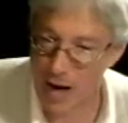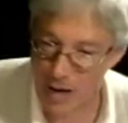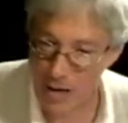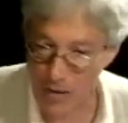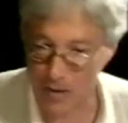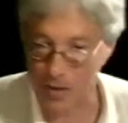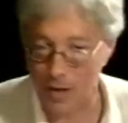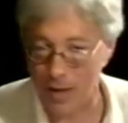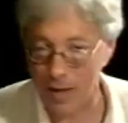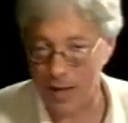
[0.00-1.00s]
dialogue, if
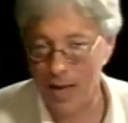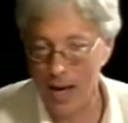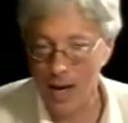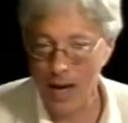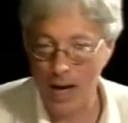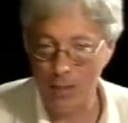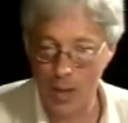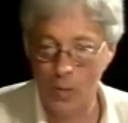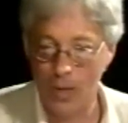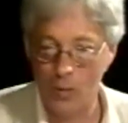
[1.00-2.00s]
you like,
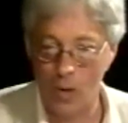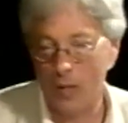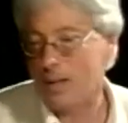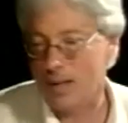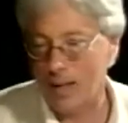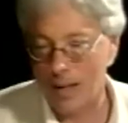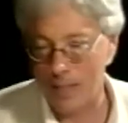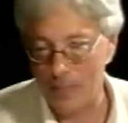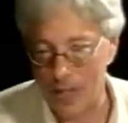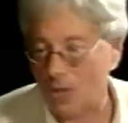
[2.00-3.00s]
between what
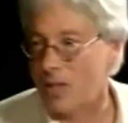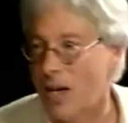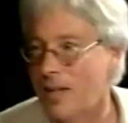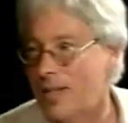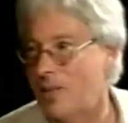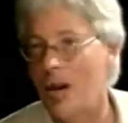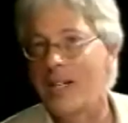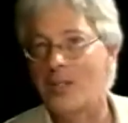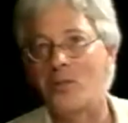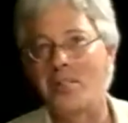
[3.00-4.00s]
social scientists
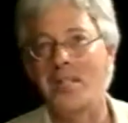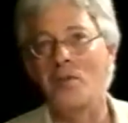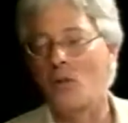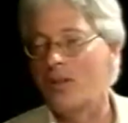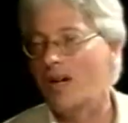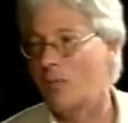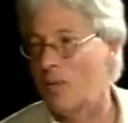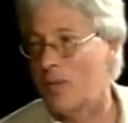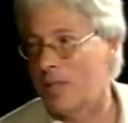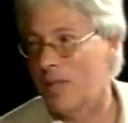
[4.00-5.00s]
find interesting and what the young
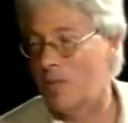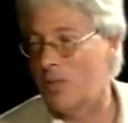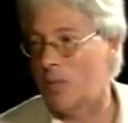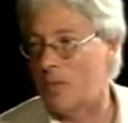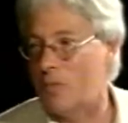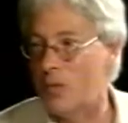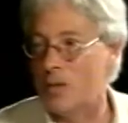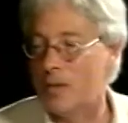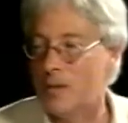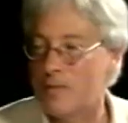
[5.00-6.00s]
people themselves thought were
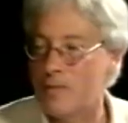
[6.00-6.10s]
important.